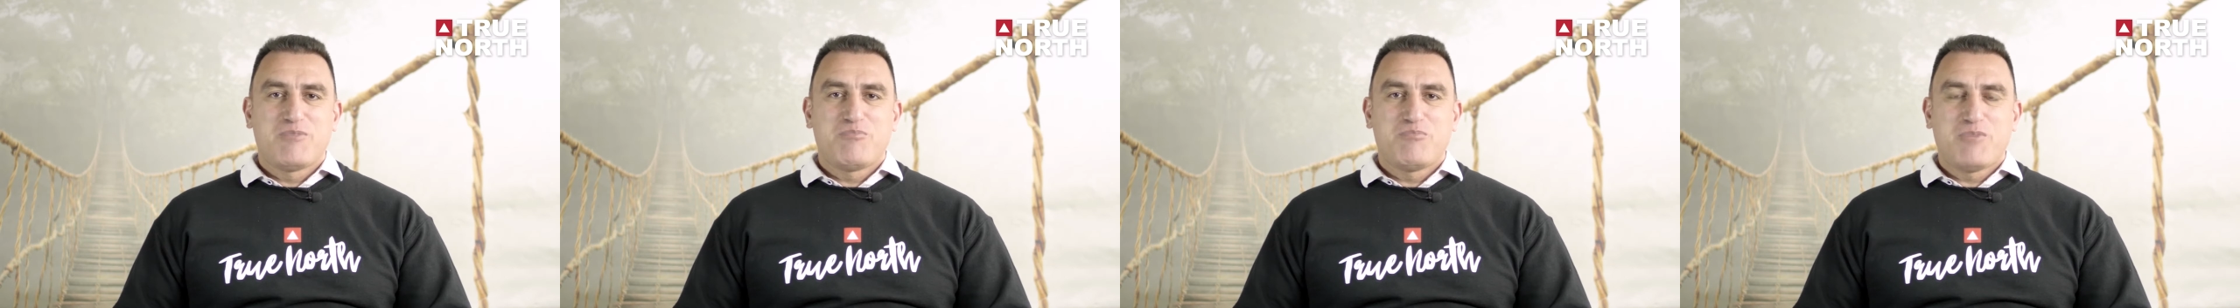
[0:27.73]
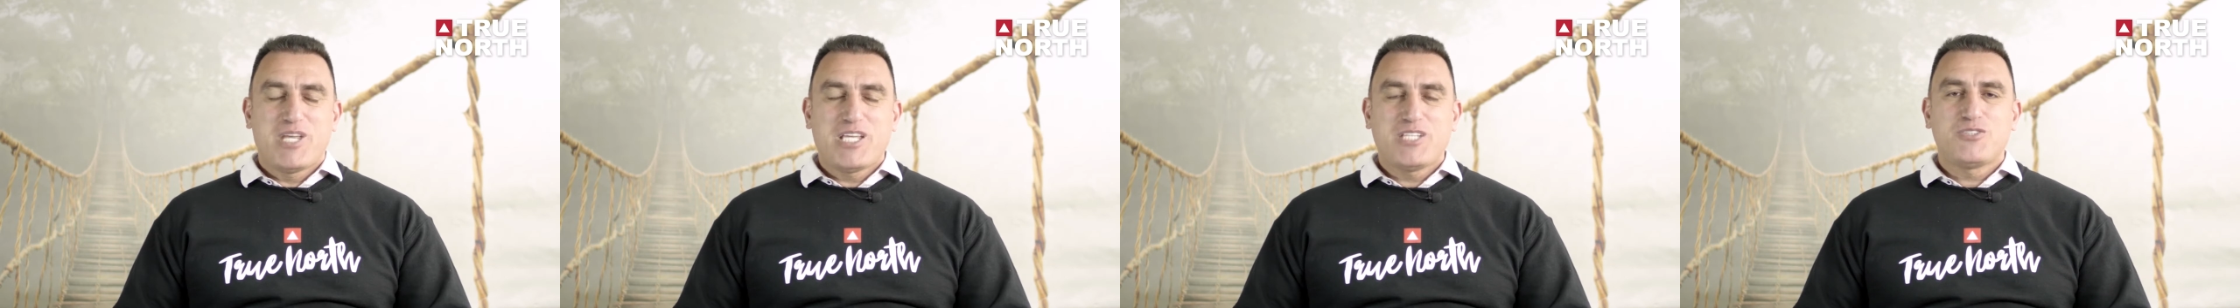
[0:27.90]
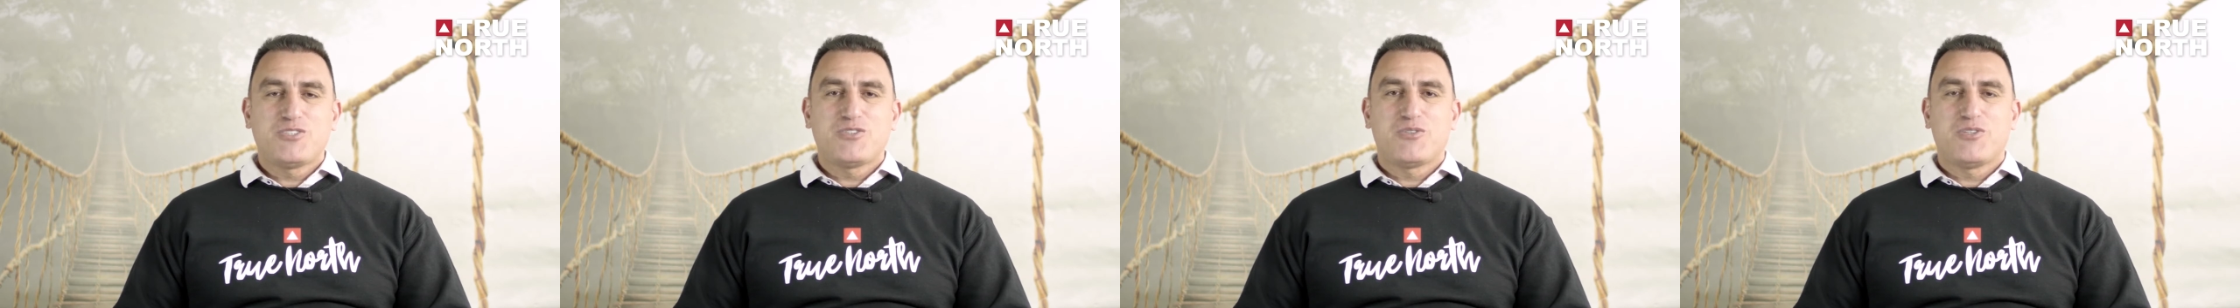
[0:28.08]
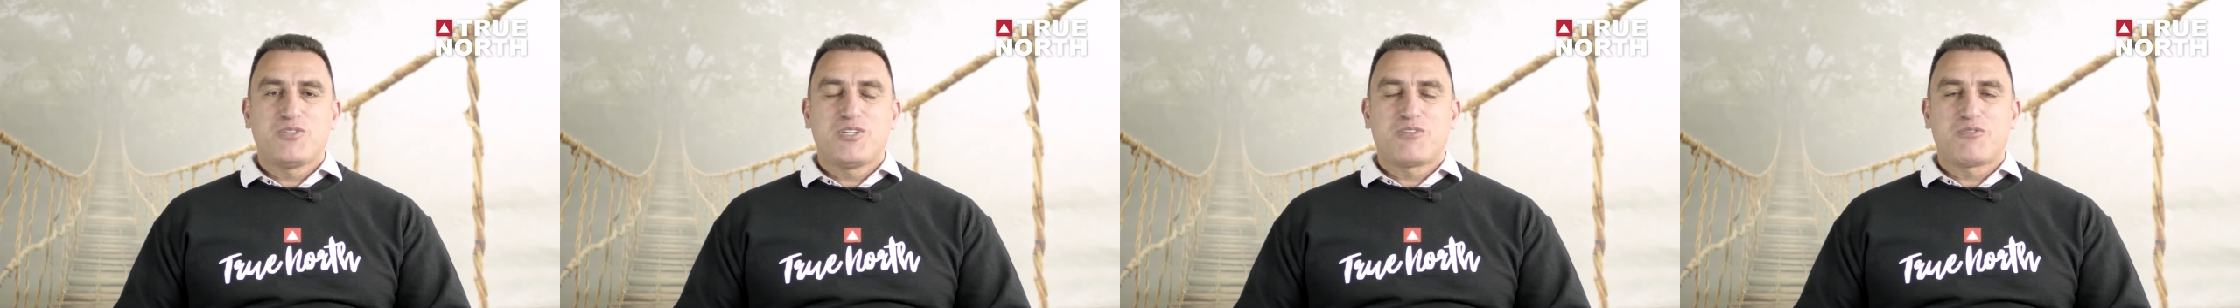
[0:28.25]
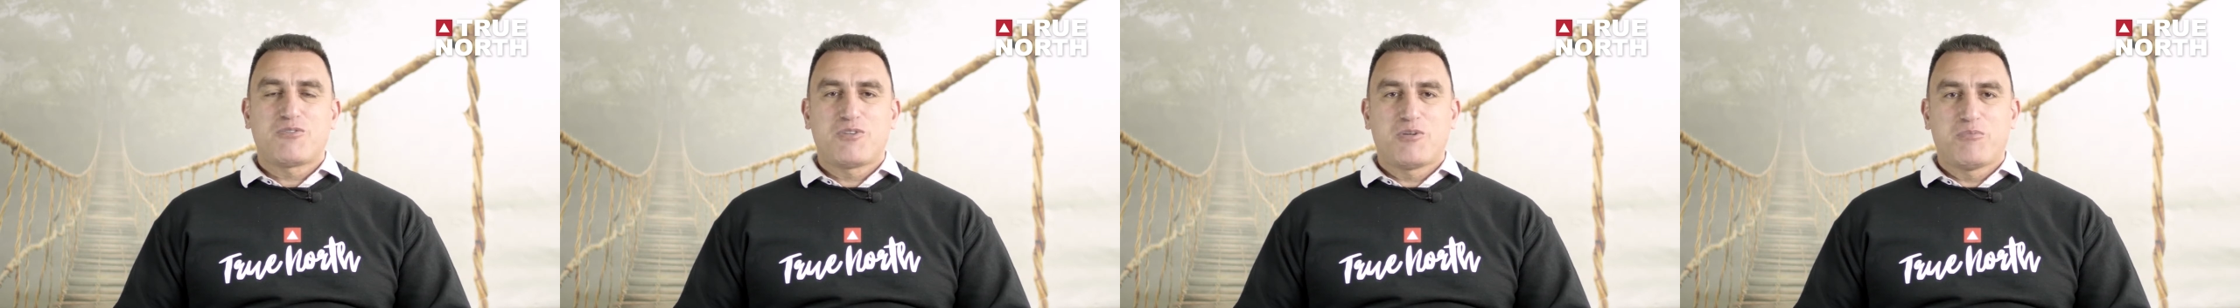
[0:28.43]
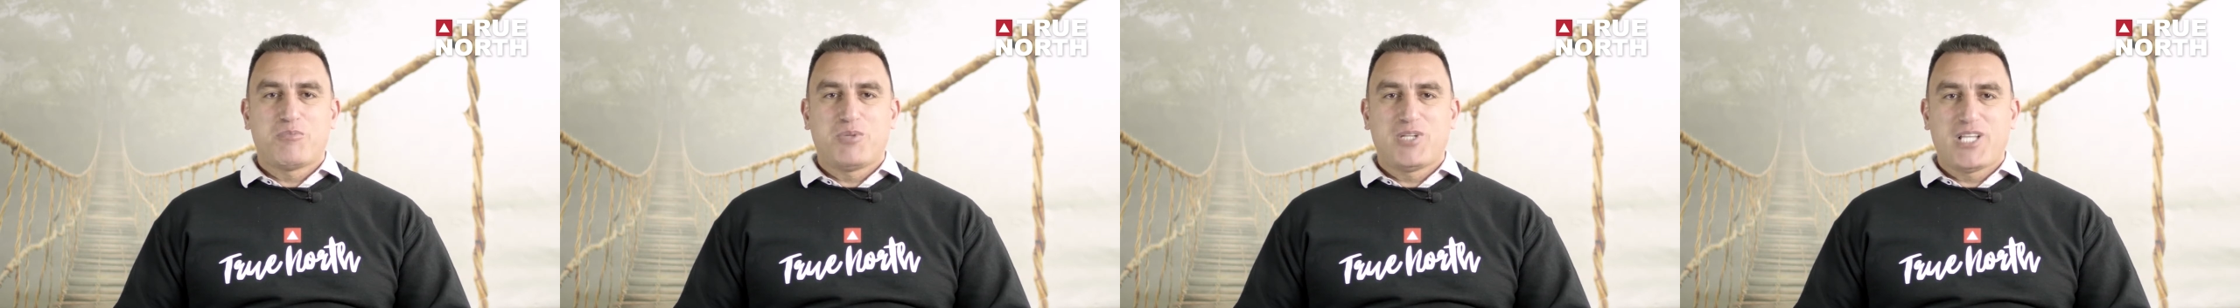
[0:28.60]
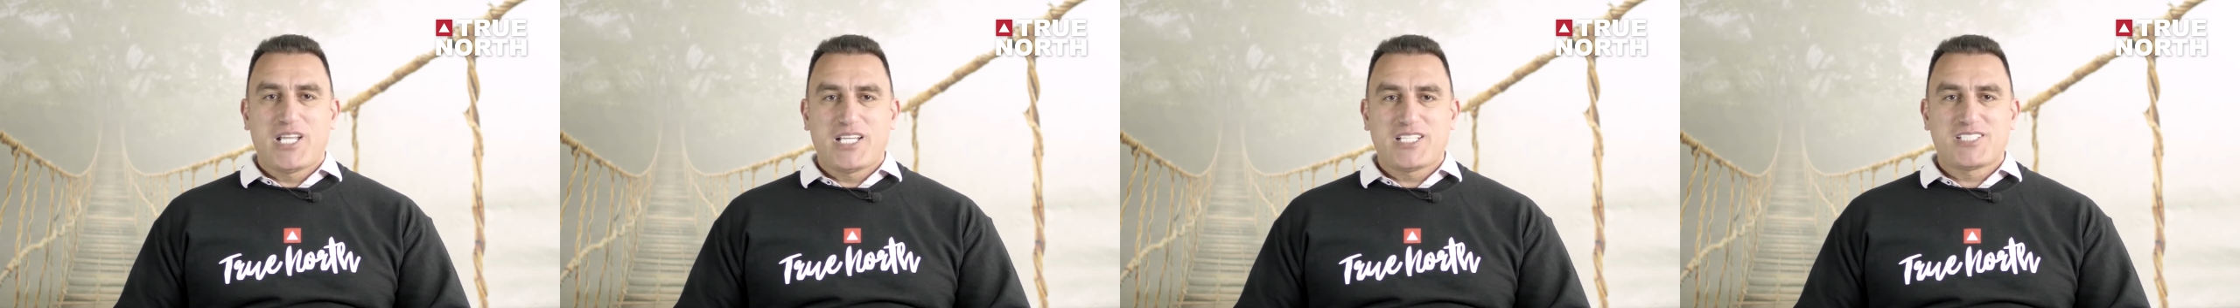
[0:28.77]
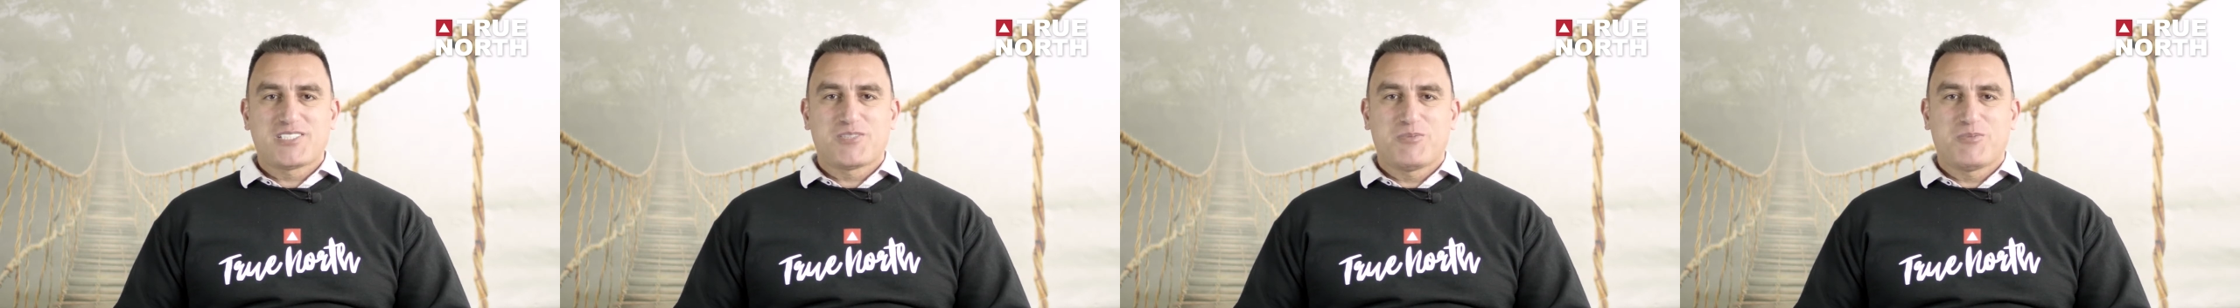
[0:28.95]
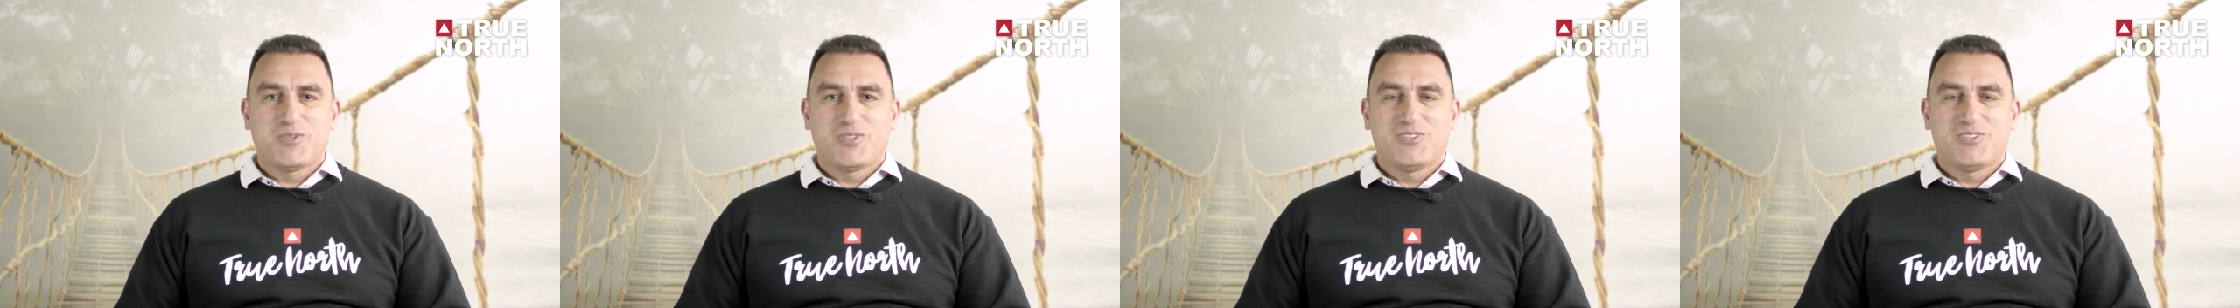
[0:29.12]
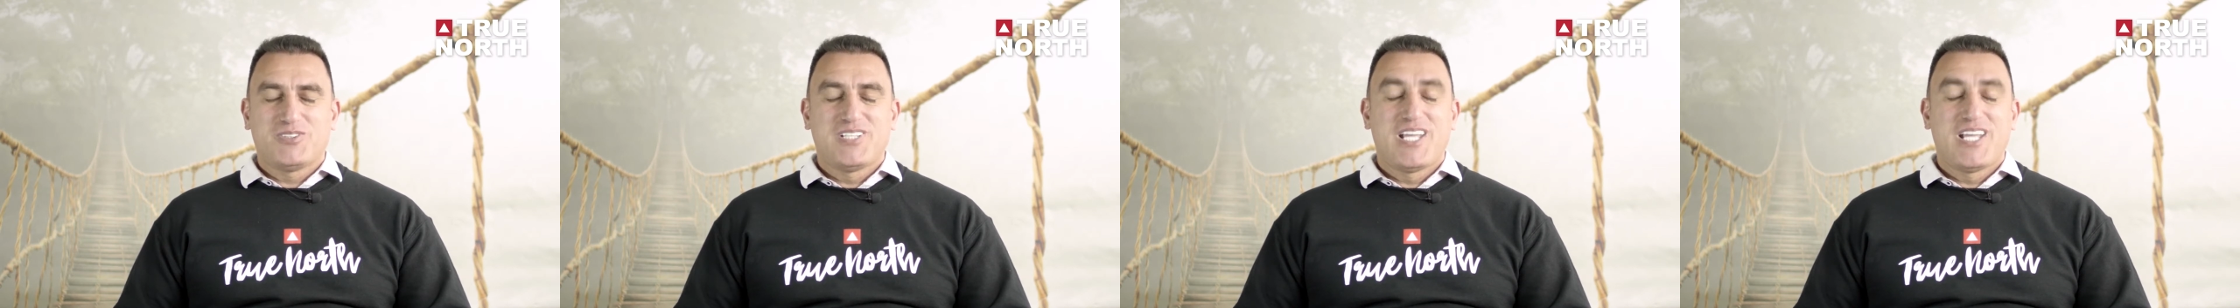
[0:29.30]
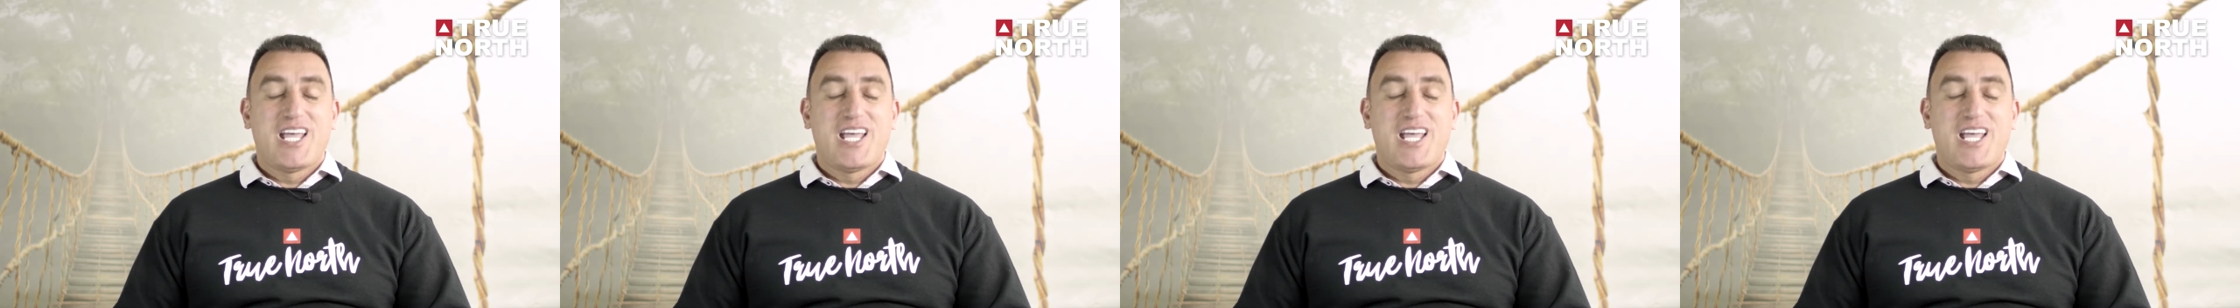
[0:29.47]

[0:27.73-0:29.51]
made you irreplaceable.